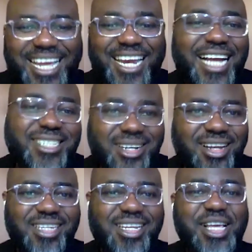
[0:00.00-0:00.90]
like I like to
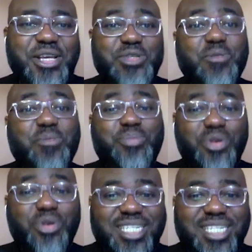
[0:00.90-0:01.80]
call it. So
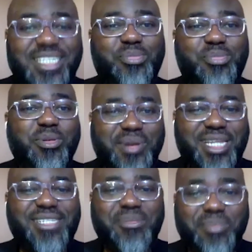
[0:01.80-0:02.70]
broaden the
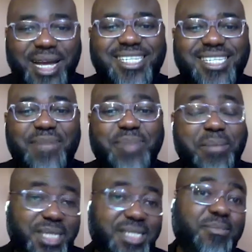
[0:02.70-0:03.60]
probability basket
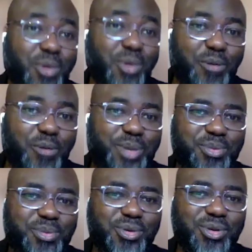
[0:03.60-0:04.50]
by meeting more
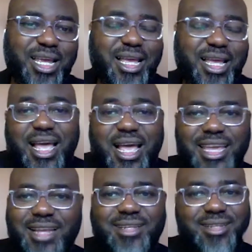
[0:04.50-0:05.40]
people,
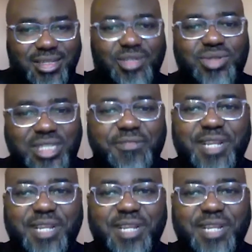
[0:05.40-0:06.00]
and then you'll